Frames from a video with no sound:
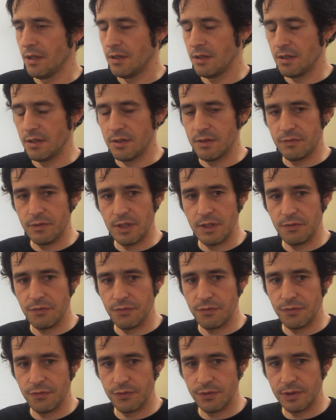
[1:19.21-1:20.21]
Yeah, we
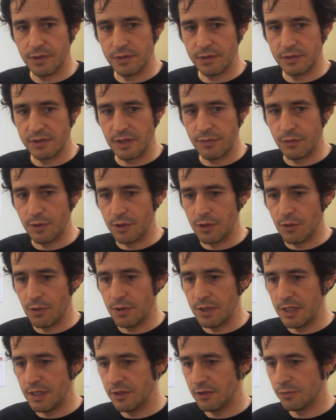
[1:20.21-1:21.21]
have several
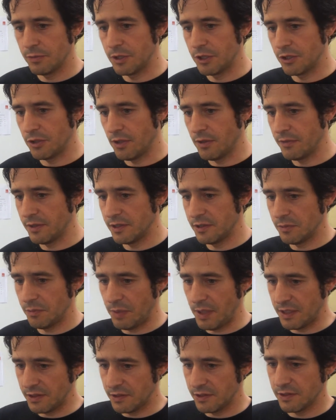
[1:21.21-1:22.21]
colleagues which always
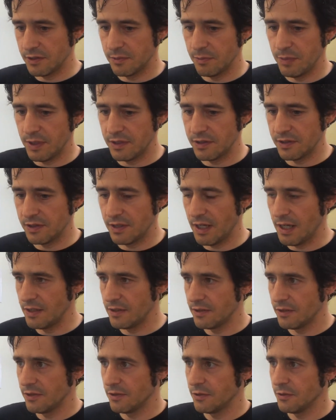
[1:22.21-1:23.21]
pass their
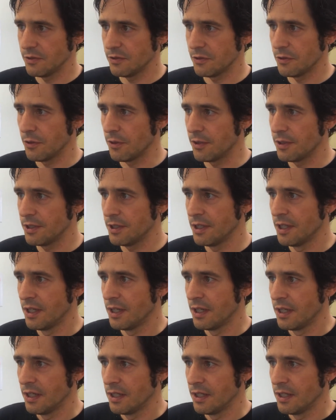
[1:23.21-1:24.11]
hands to the door.